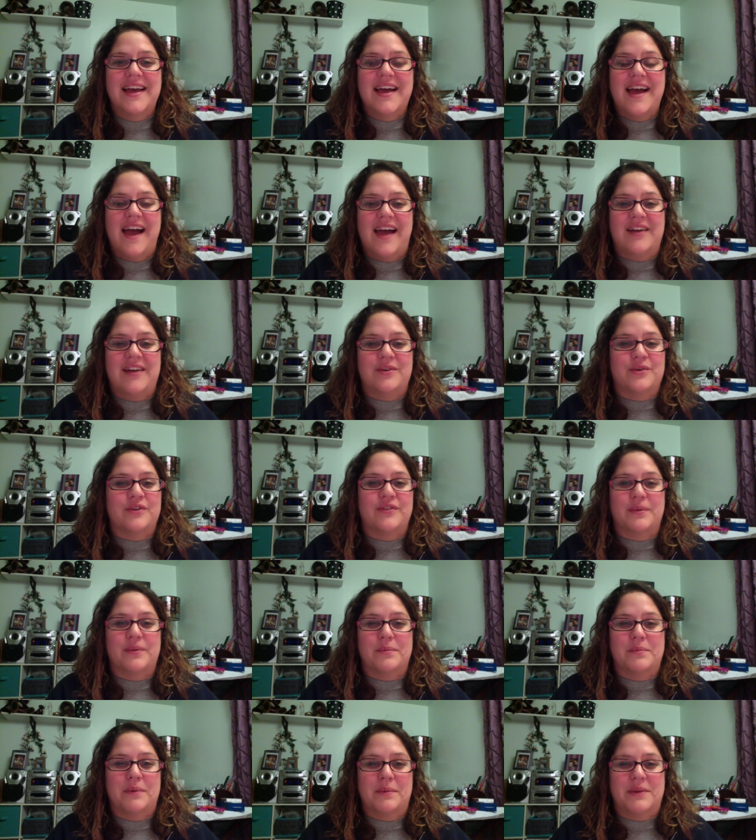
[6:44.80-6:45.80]
I don't know if I'm
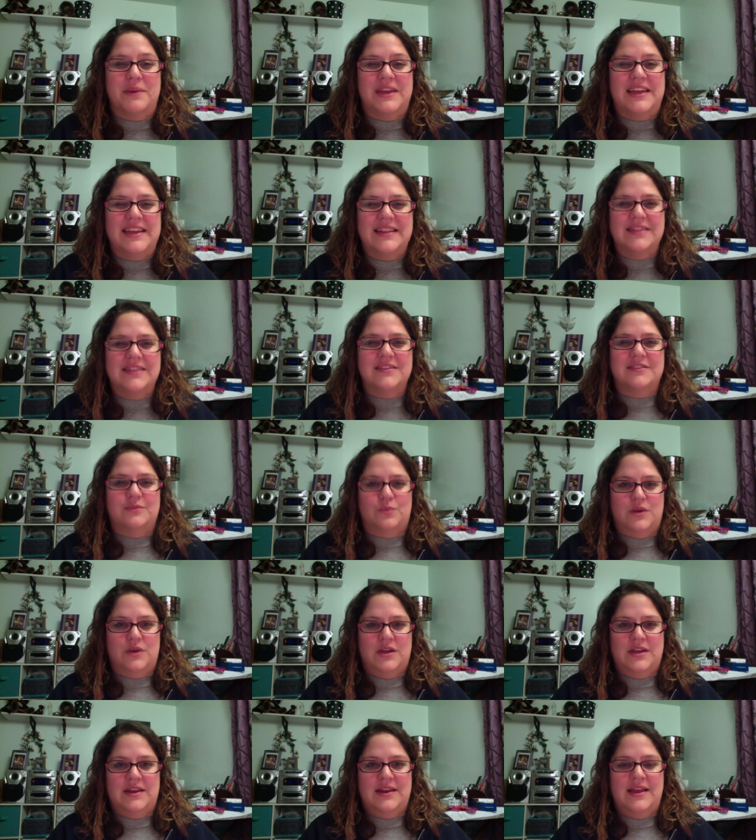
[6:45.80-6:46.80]
gonna be able to eat this
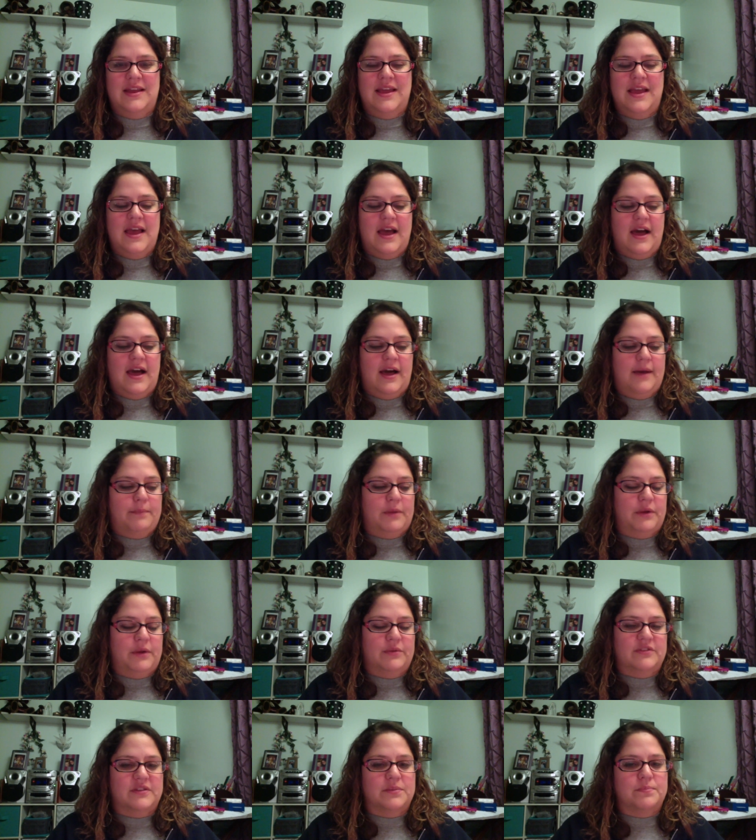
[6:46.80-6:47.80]
one. But it
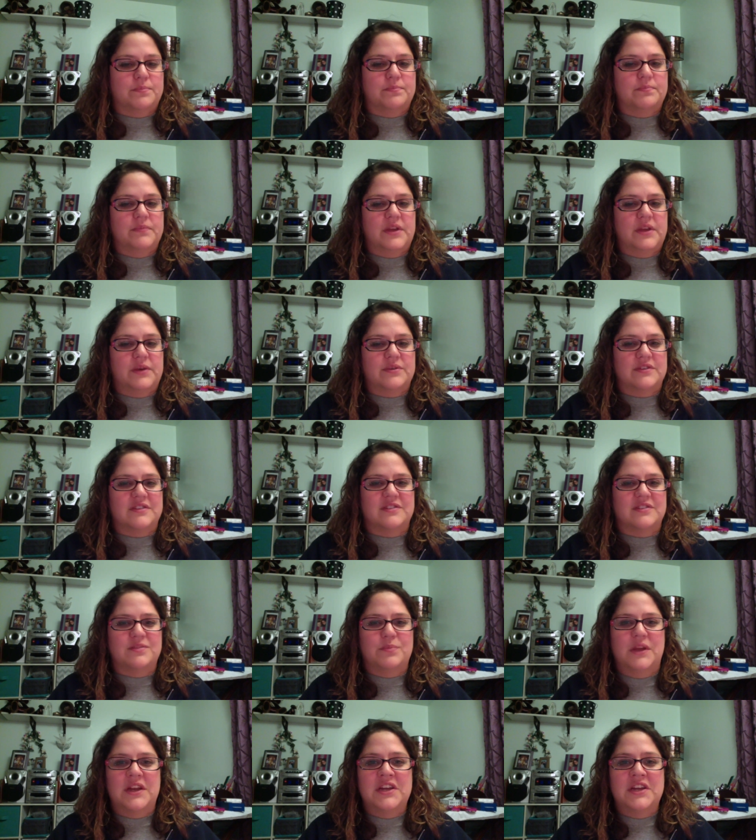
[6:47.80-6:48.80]
was a
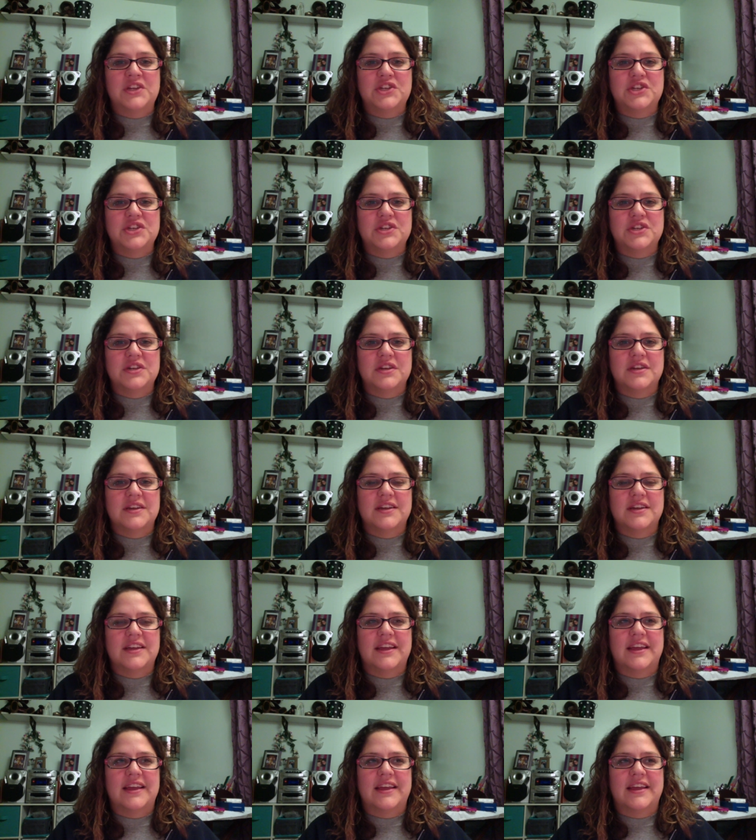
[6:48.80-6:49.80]
spinach,
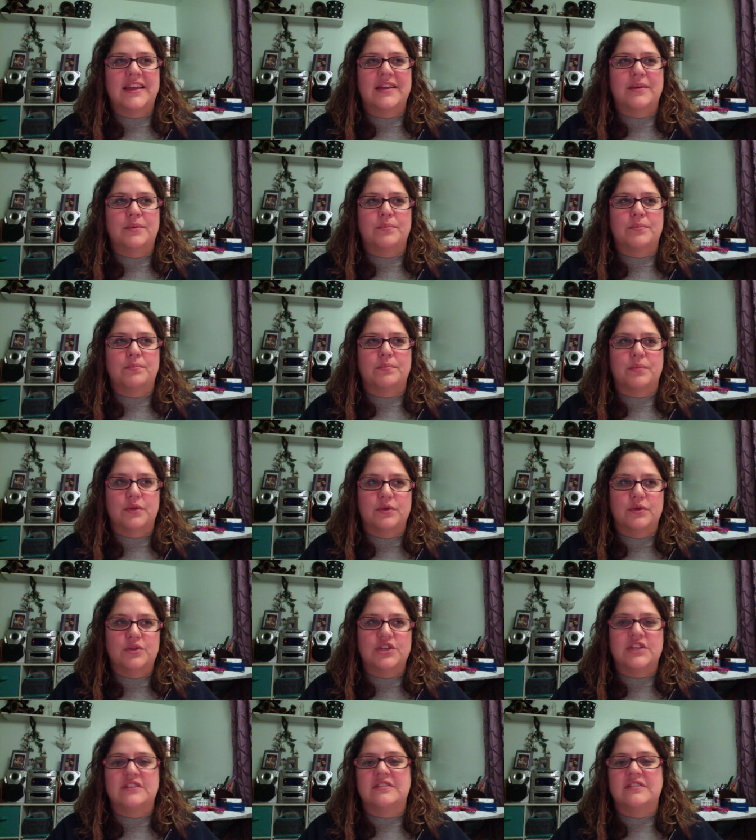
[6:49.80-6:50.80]
blue
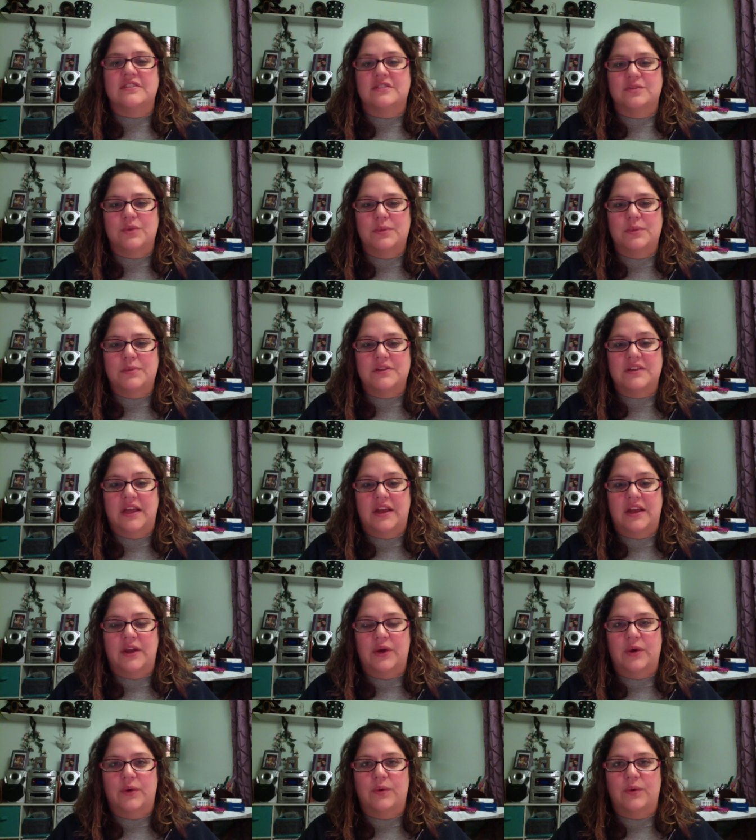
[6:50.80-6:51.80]
cheese, and sweet
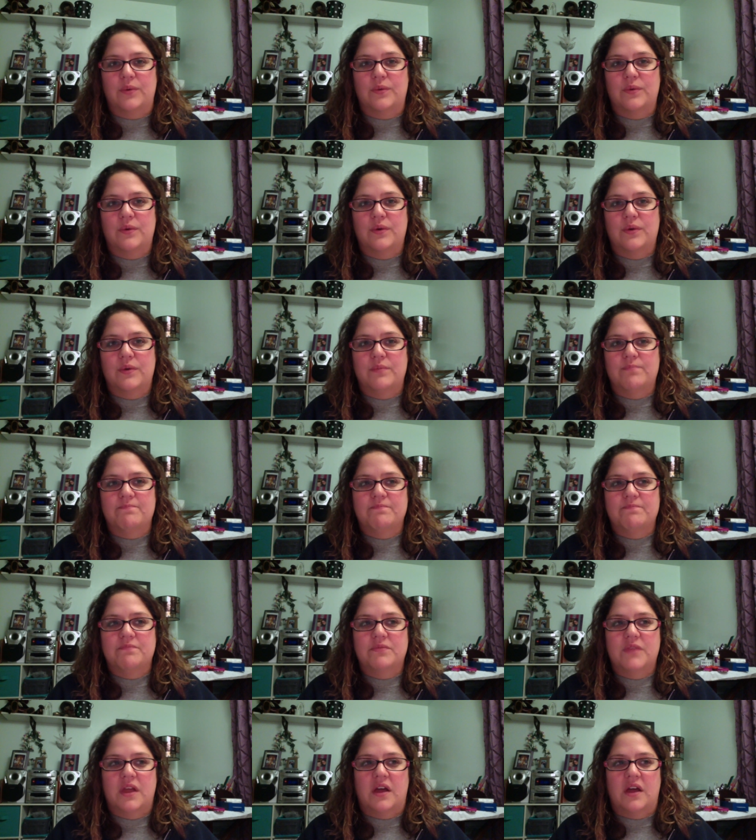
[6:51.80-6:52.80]
potato
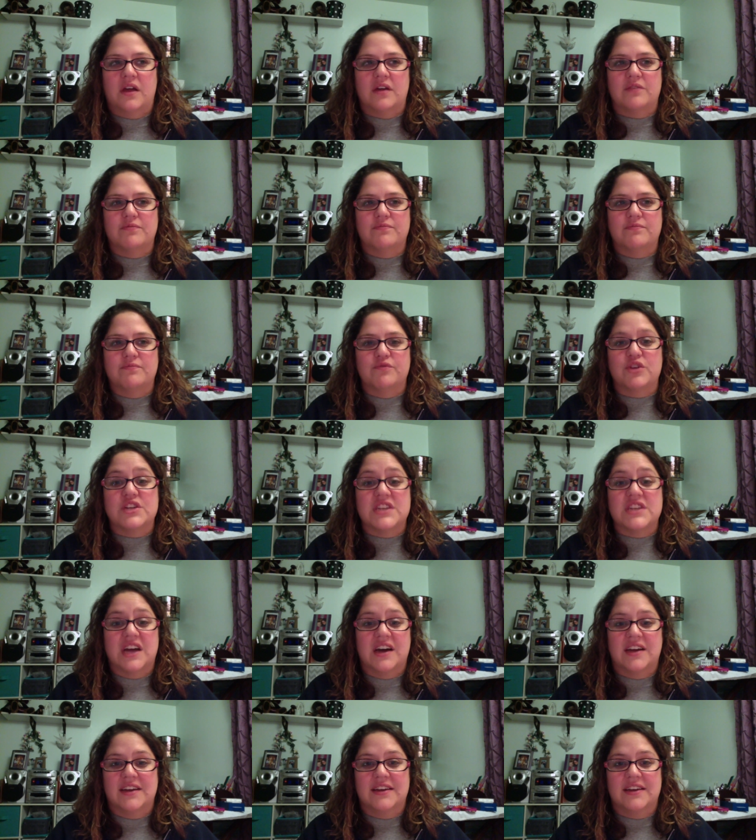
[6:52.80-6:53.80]

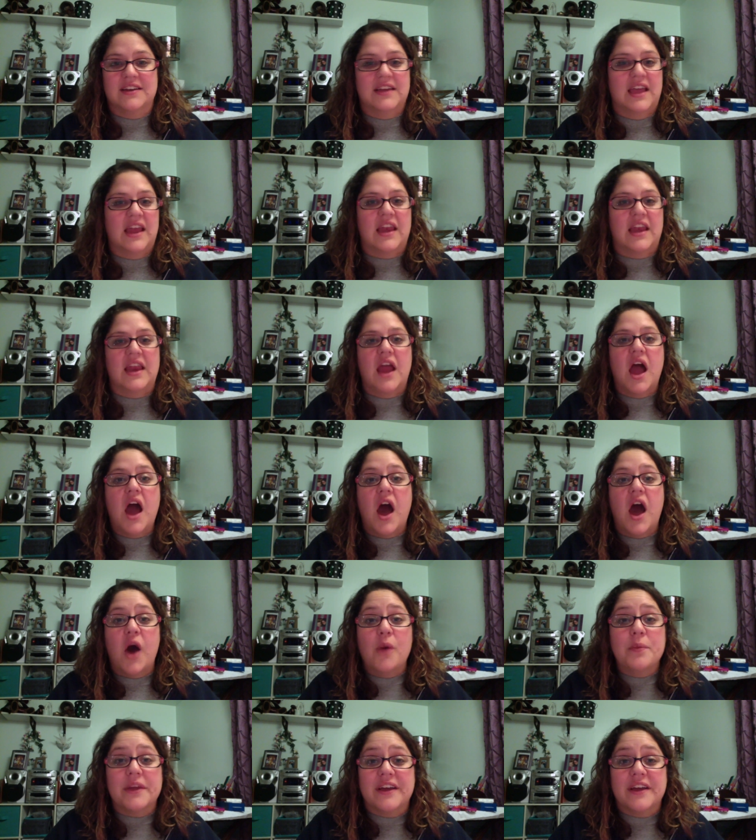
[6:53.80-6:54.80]
frittata, and
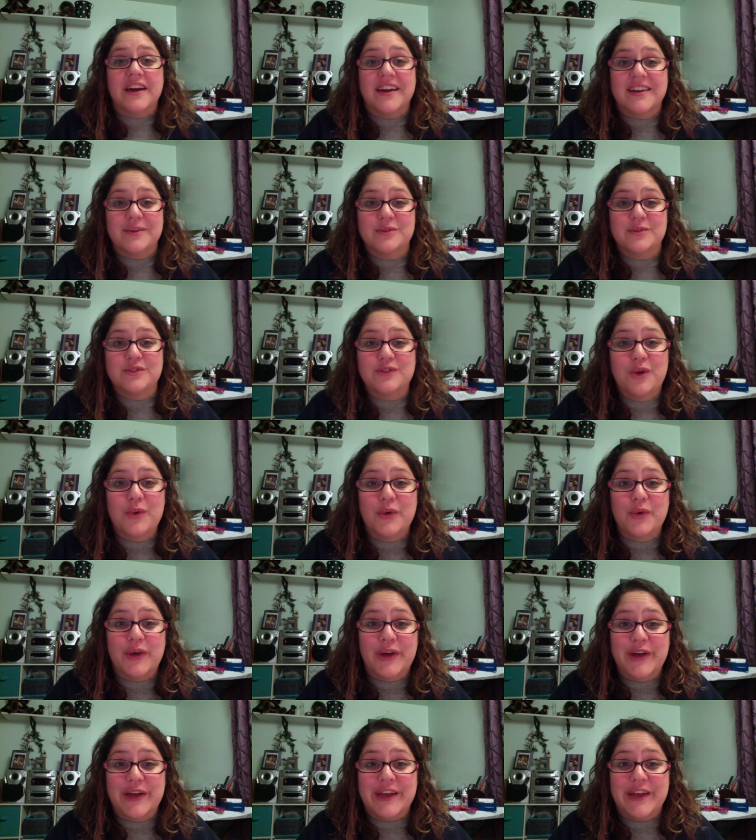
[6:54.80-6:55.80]
oh my god, it was so
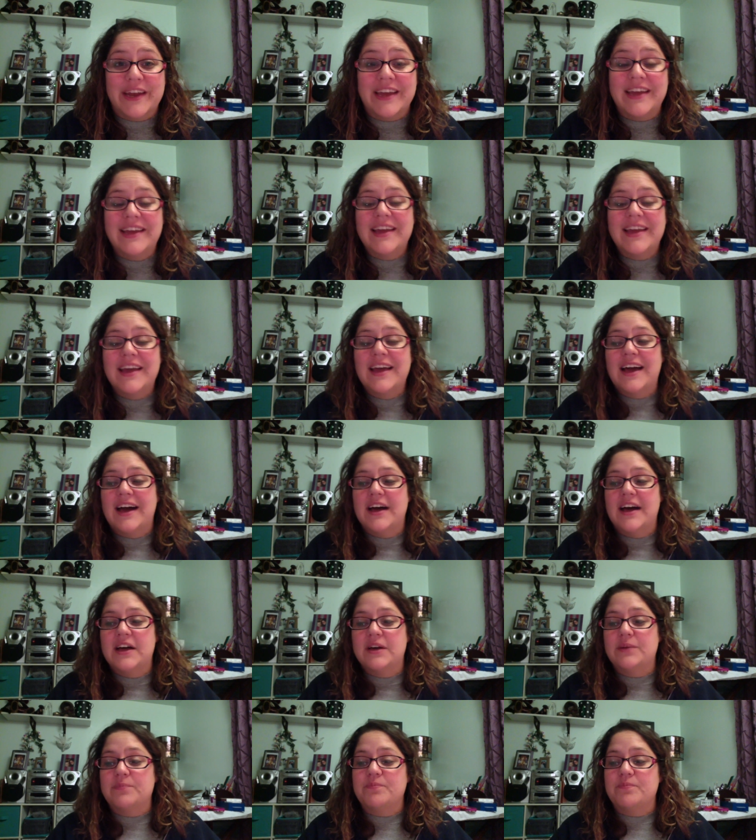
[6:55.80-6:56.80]
good.
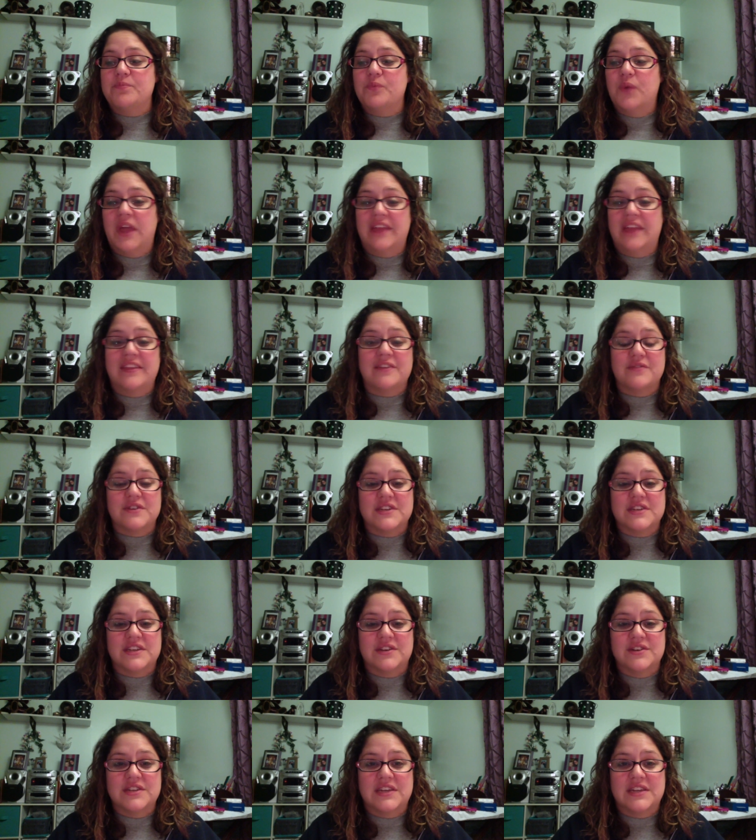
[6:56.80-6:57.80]
We had that for
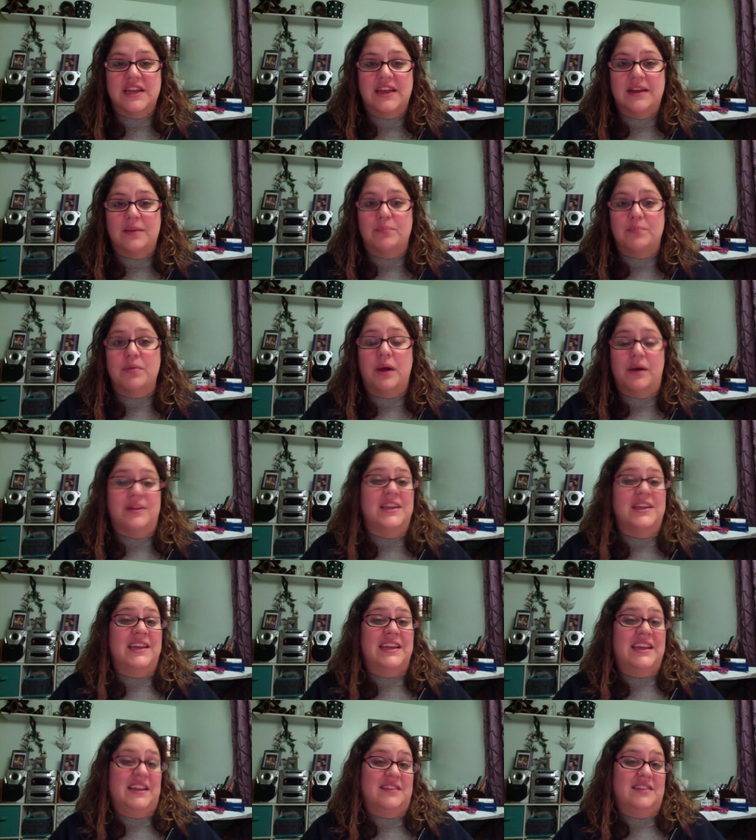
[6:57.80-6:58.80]
dinner tonight. I'm probably
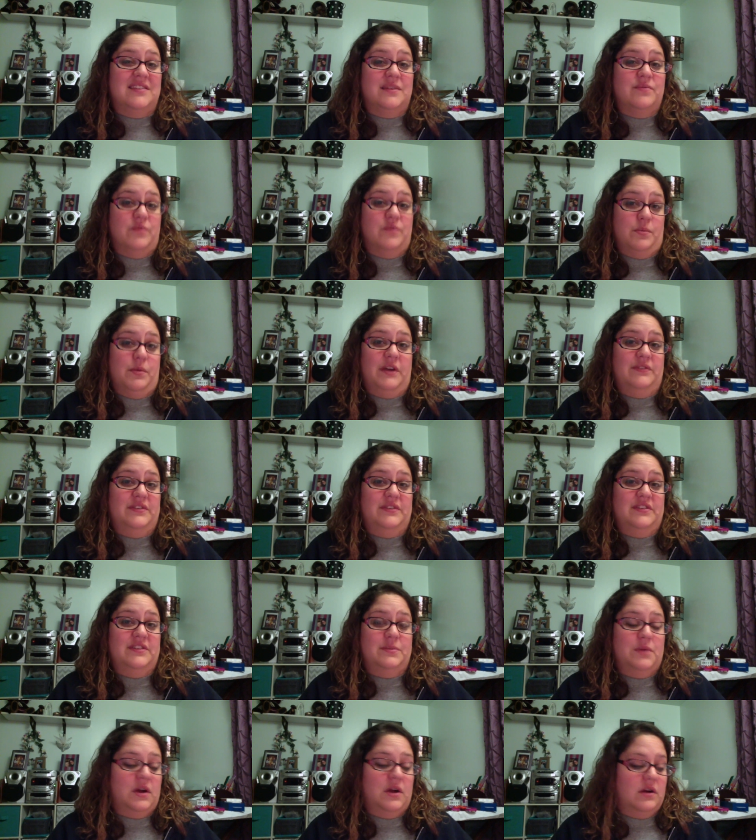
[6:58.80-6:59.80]
gonna eat some for breakfast
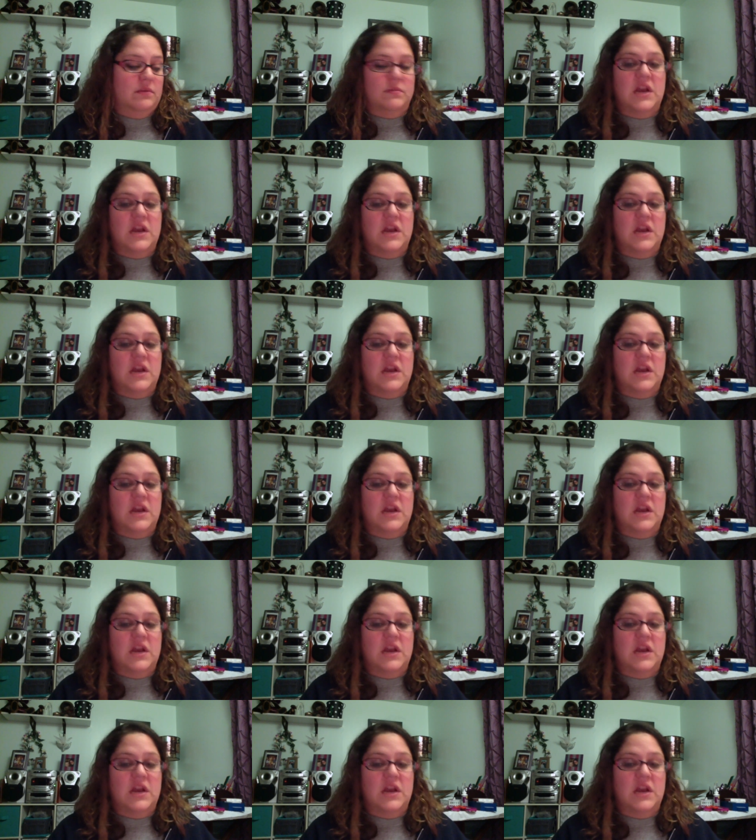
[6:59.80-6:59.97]
tomorrow,